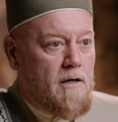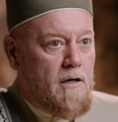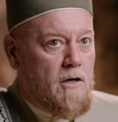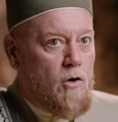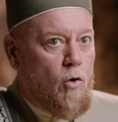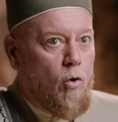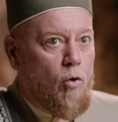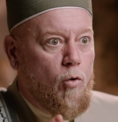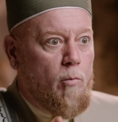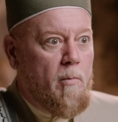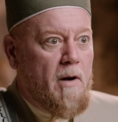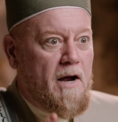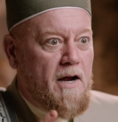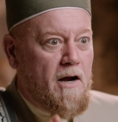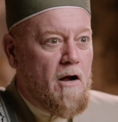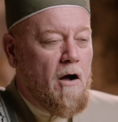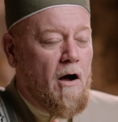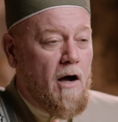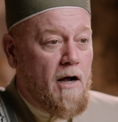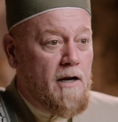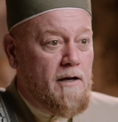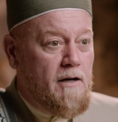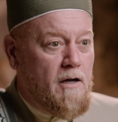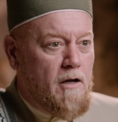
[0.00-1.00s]
oh my
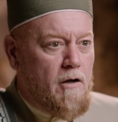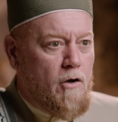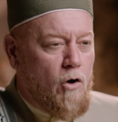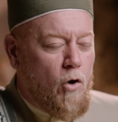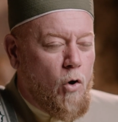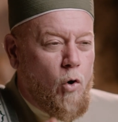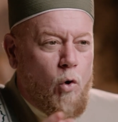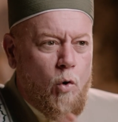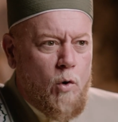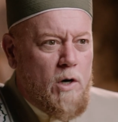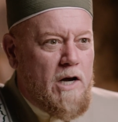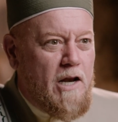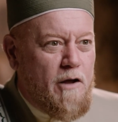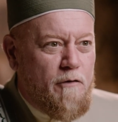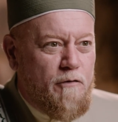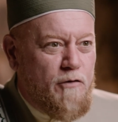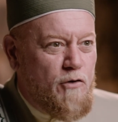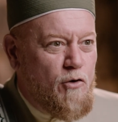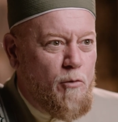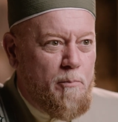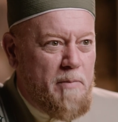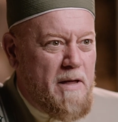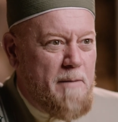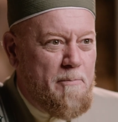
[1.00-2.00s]
God, only a
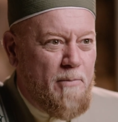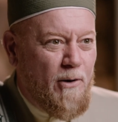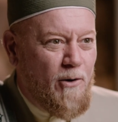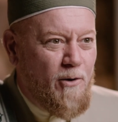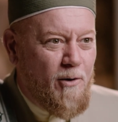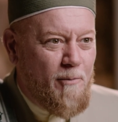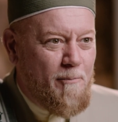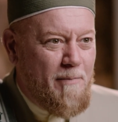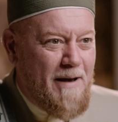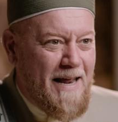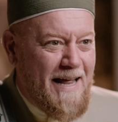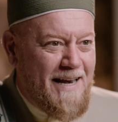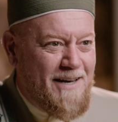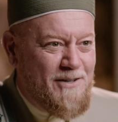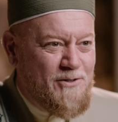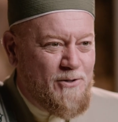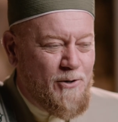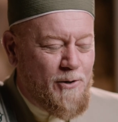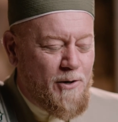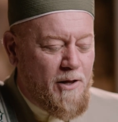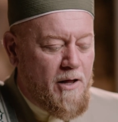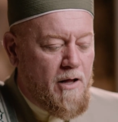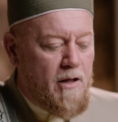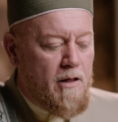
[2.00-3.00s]
few people on planet
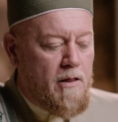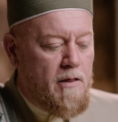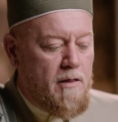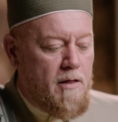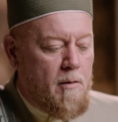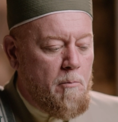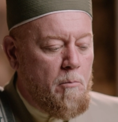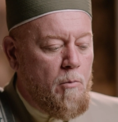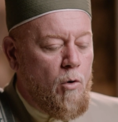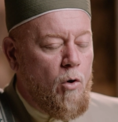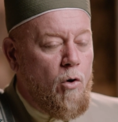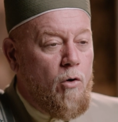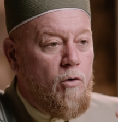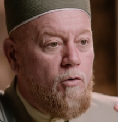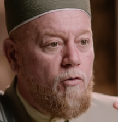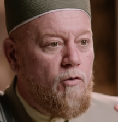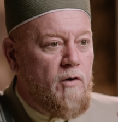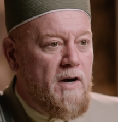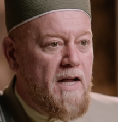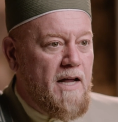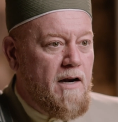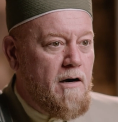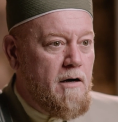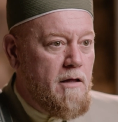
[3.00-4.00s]
Earth. The more
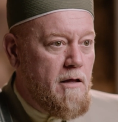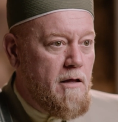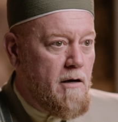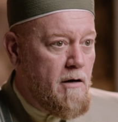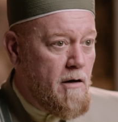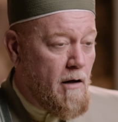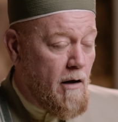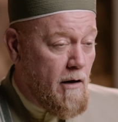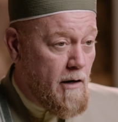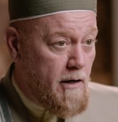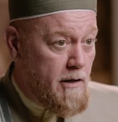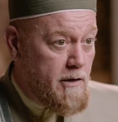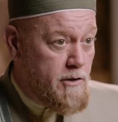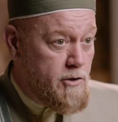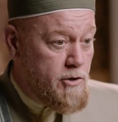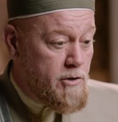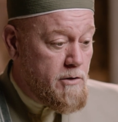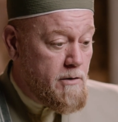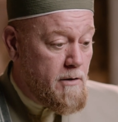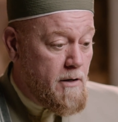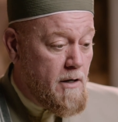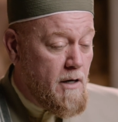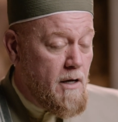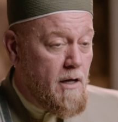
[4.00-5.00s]
rare the knowledge,
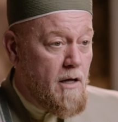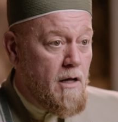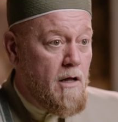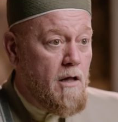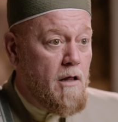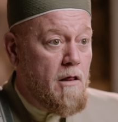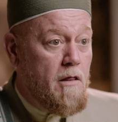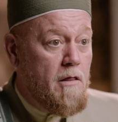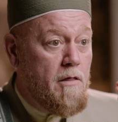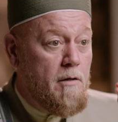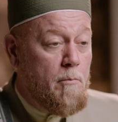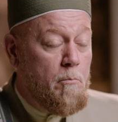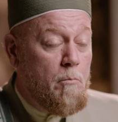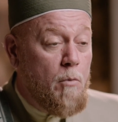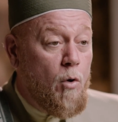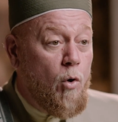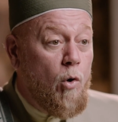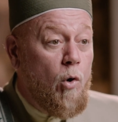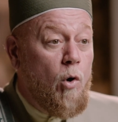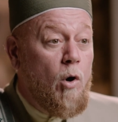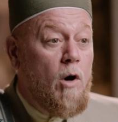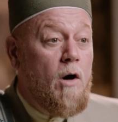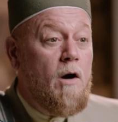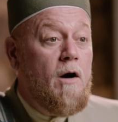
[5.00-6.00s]
the
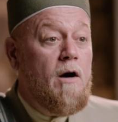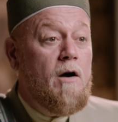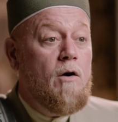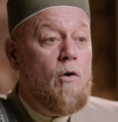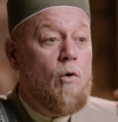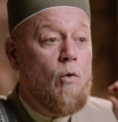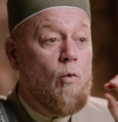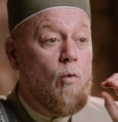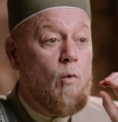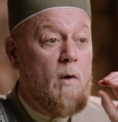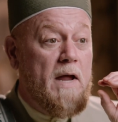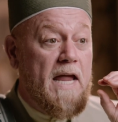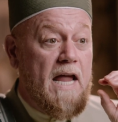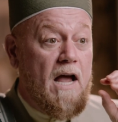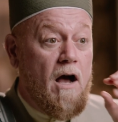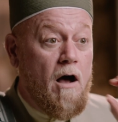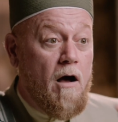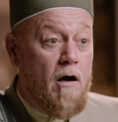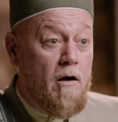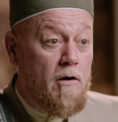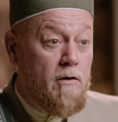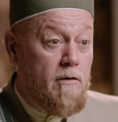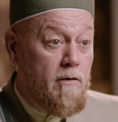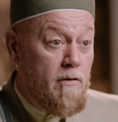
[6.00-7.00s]
more we
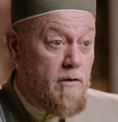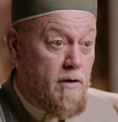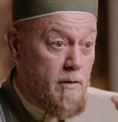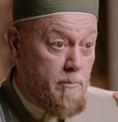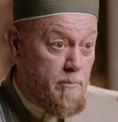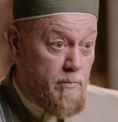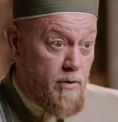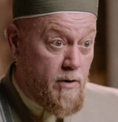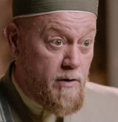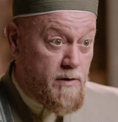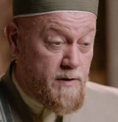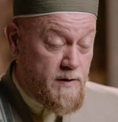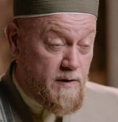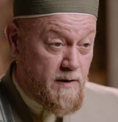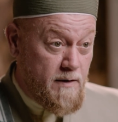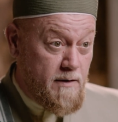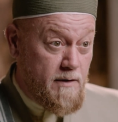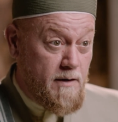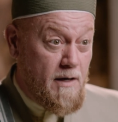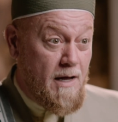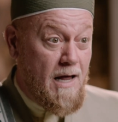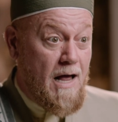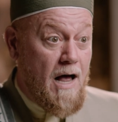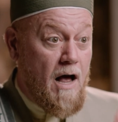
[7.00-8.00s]
honor the
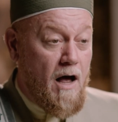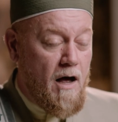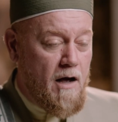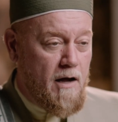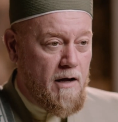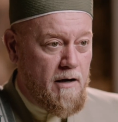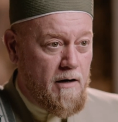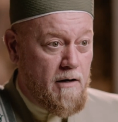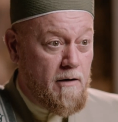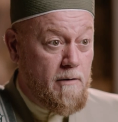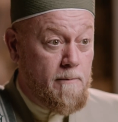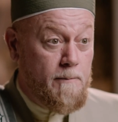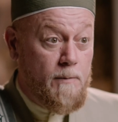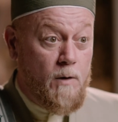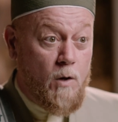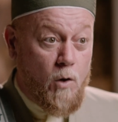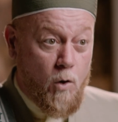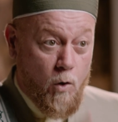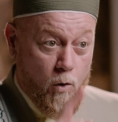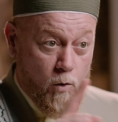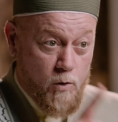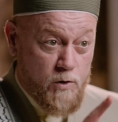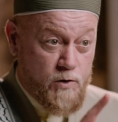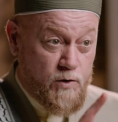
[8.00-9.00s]
person higher.
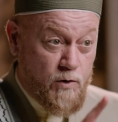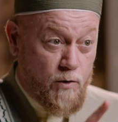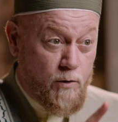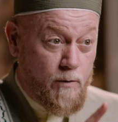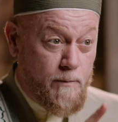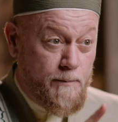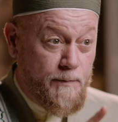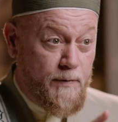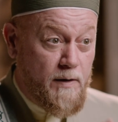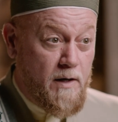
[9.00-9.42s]
Also,